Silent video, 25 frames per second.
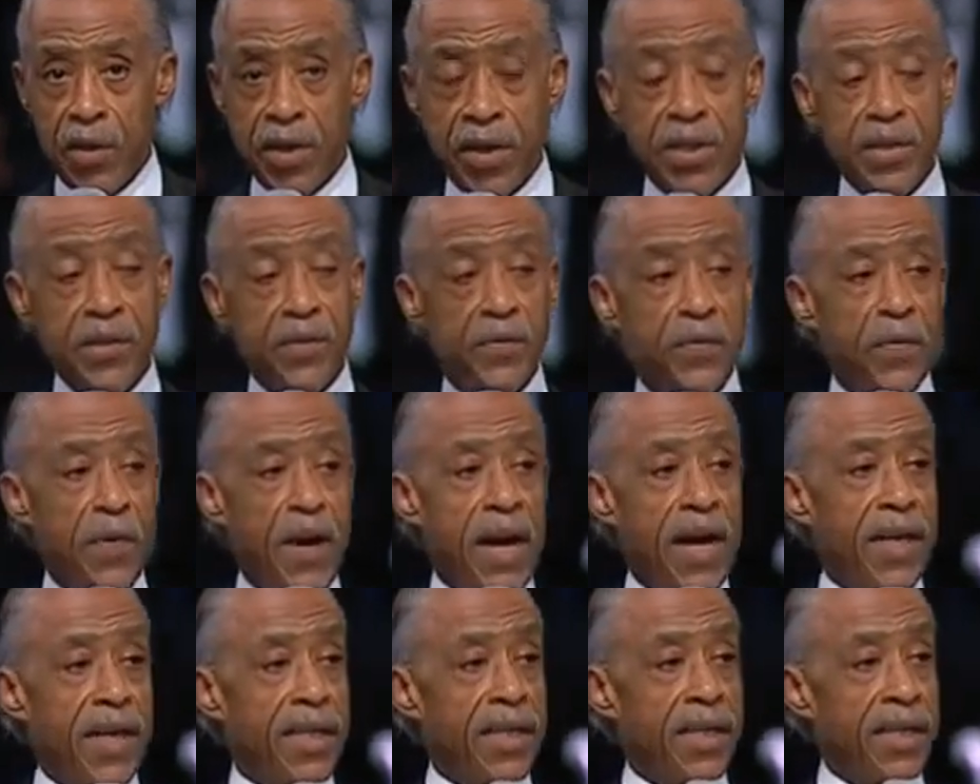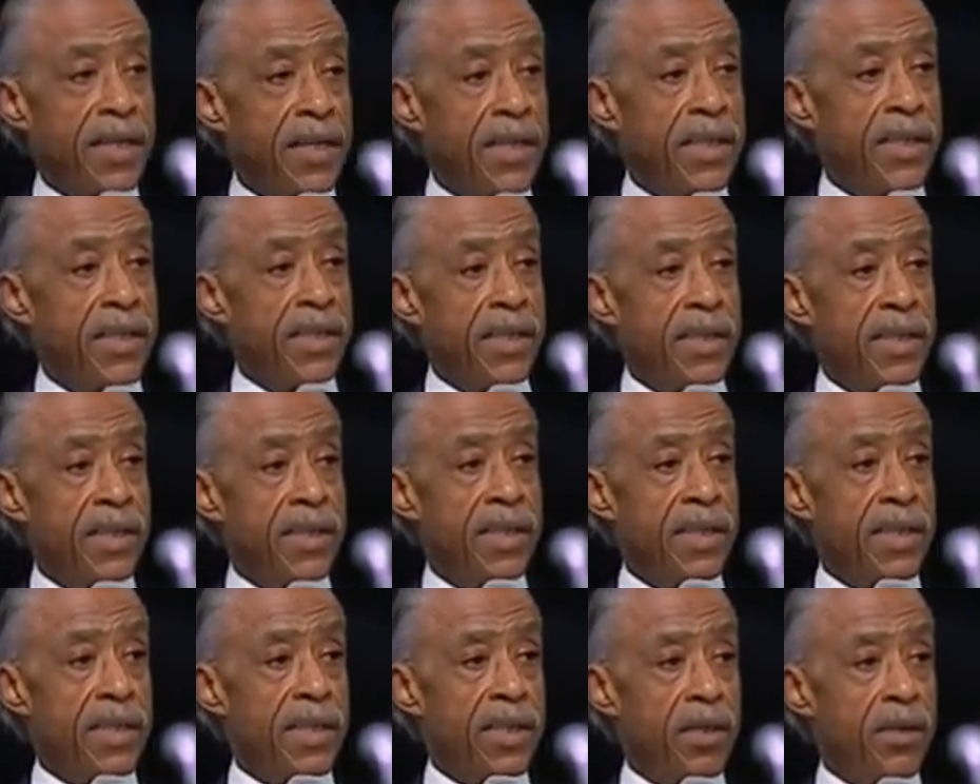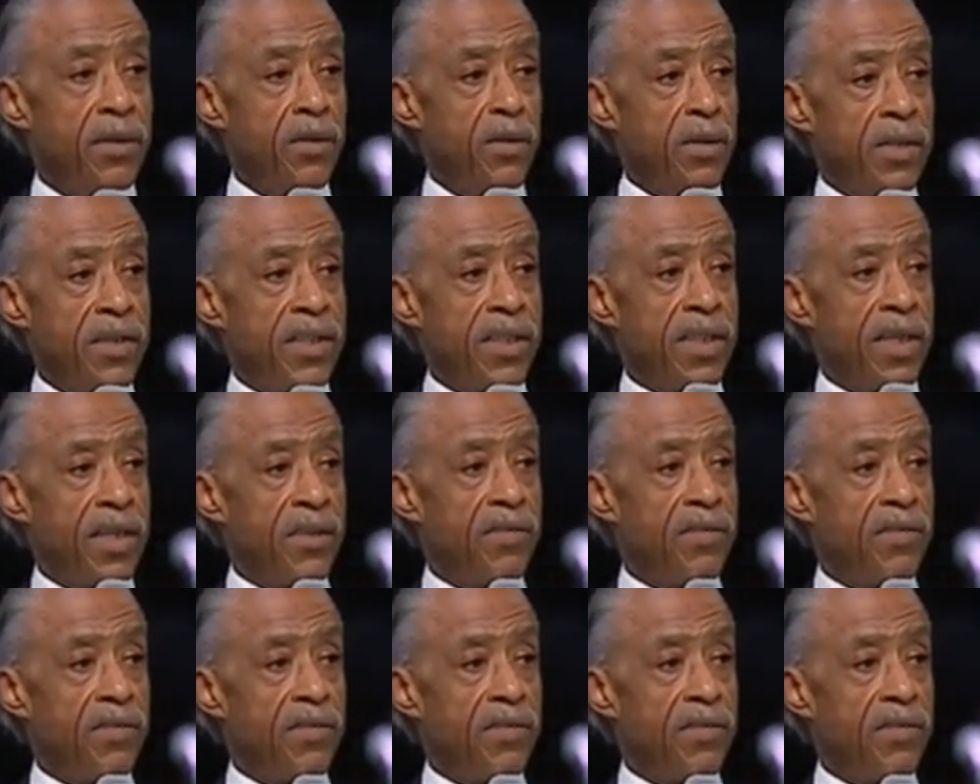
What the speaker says: Aretha Franklin was